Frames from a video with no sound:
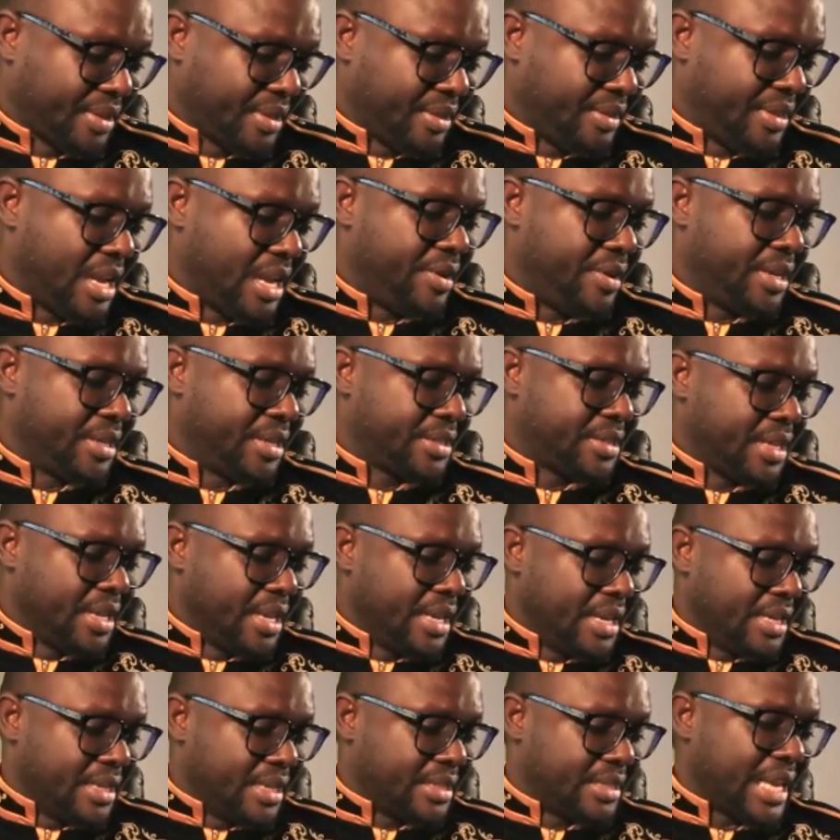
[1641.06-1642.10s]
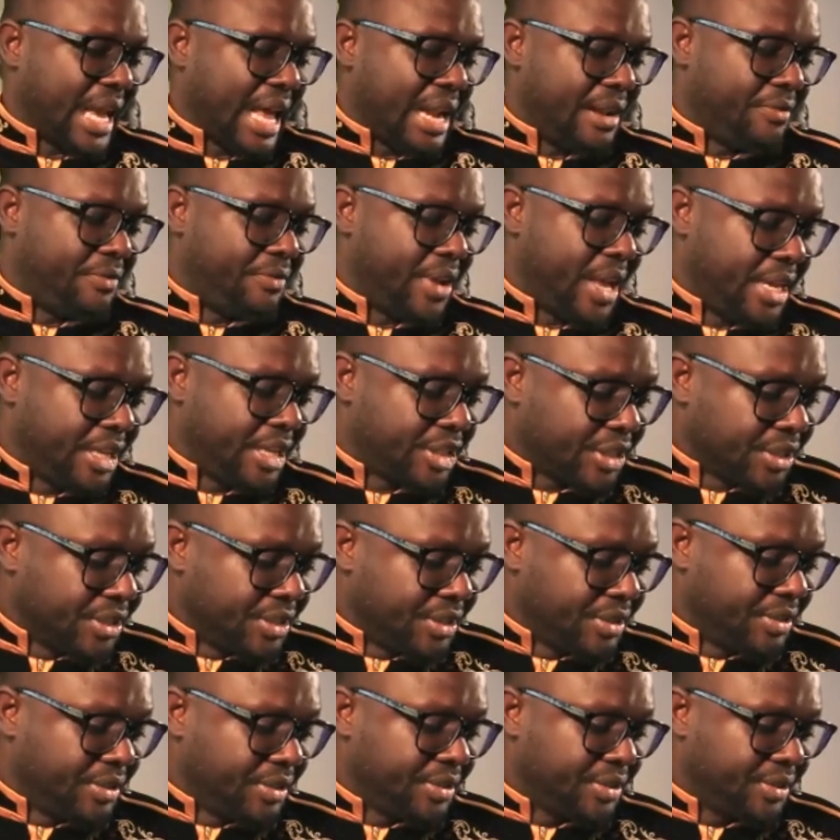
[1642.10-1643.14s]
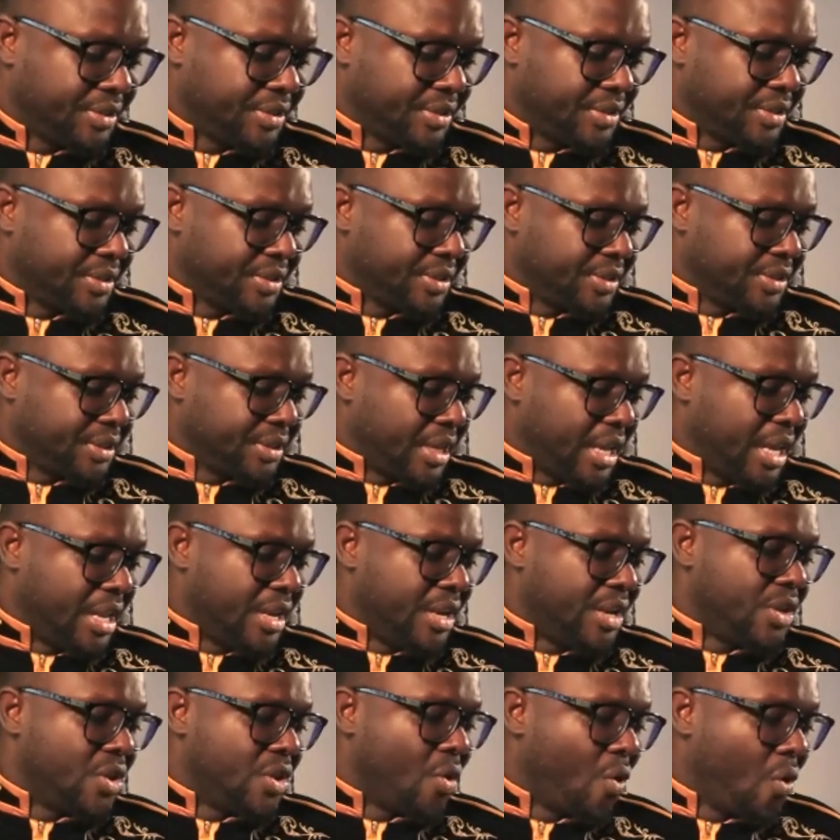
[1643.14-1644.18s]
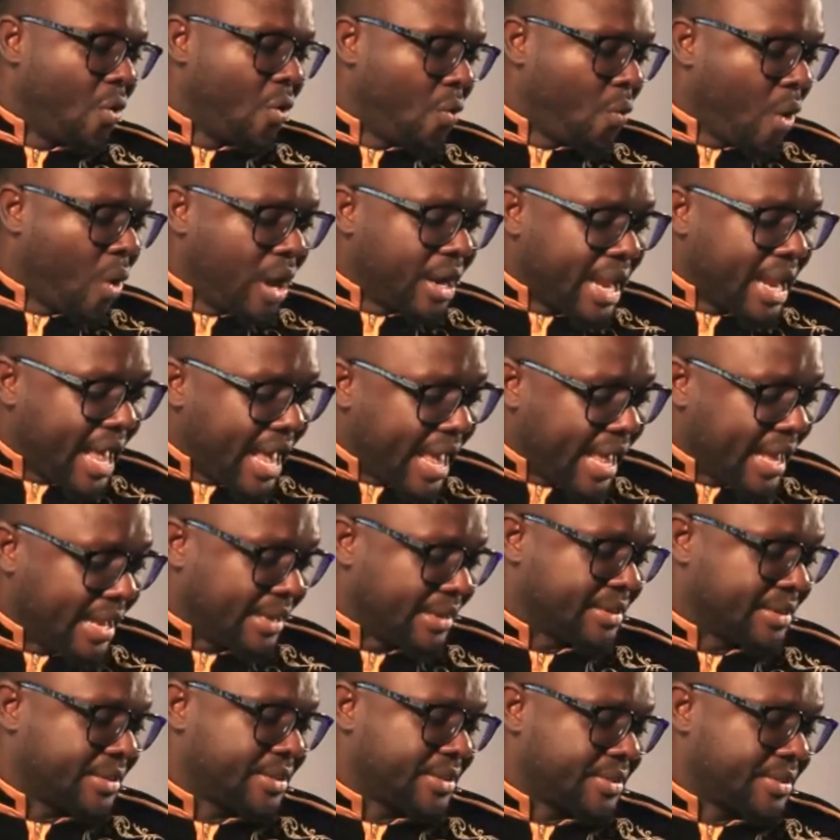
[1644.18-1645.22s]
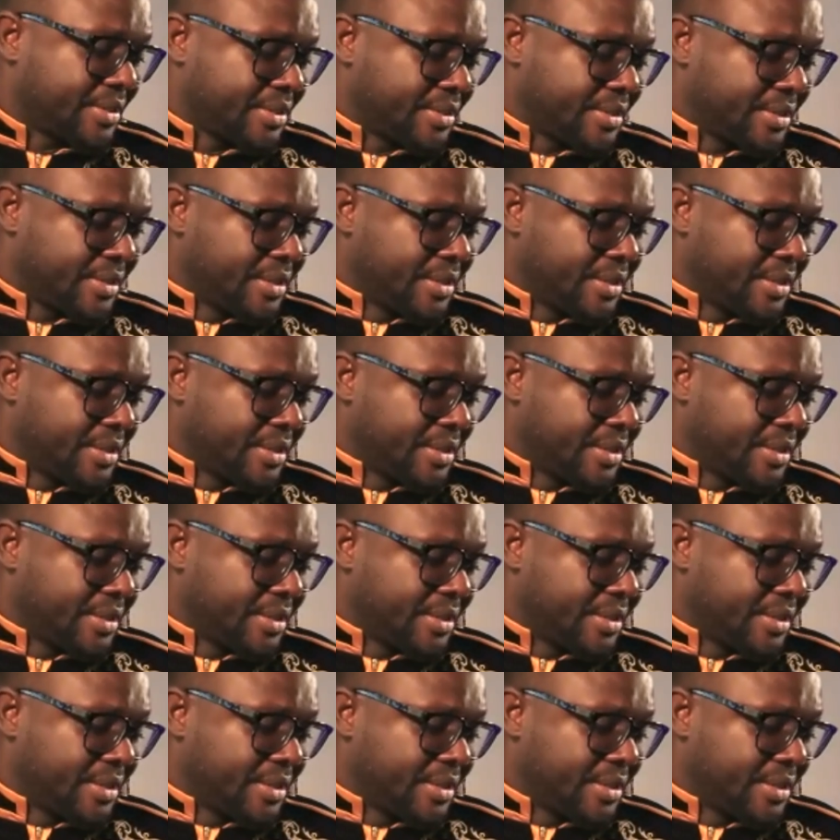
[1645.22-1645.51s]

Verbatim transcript: There is salvation in no one else.